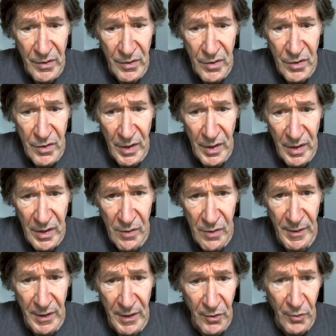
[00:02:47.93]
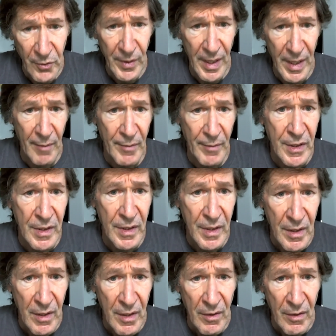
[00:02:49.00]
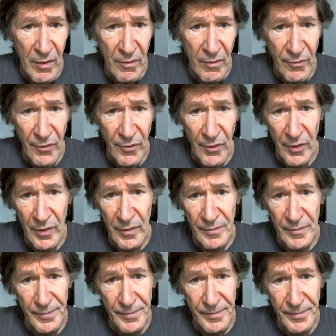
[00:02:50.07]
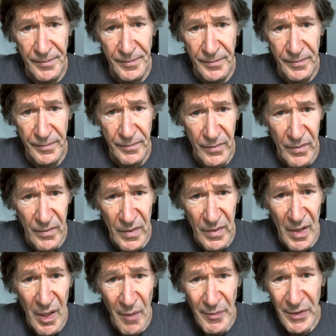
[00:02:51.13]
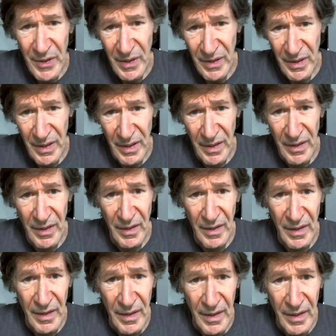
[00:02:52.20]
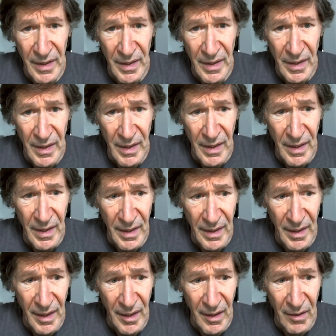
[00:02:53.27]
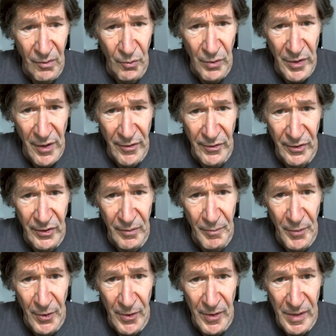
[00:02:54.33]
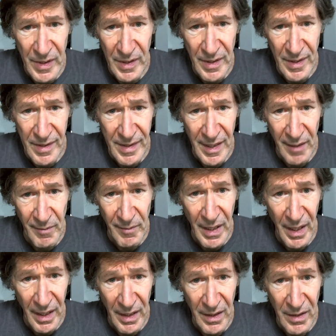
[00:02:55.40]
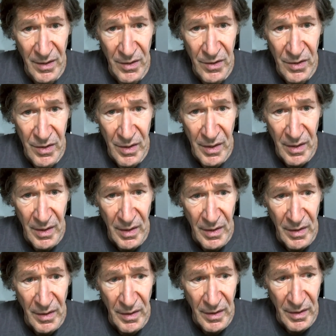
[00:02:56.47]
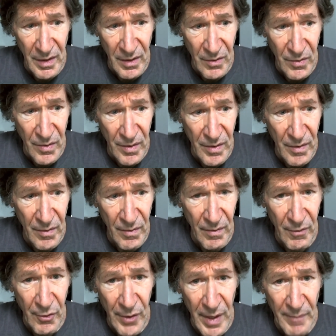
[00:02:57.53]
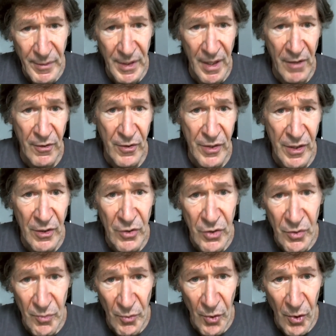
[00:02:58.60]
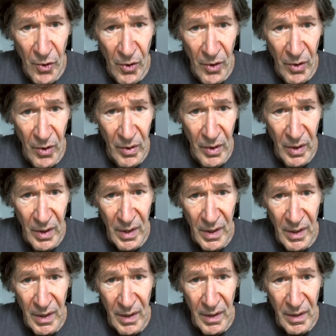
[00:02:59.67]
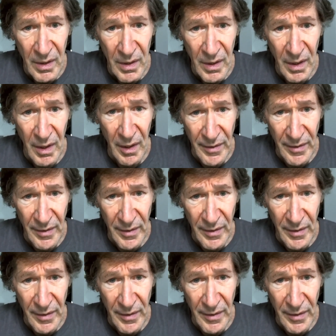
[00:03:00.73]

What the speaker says: Chickens being cramped for up to a year with other birds in the same cage, cramped together so small, the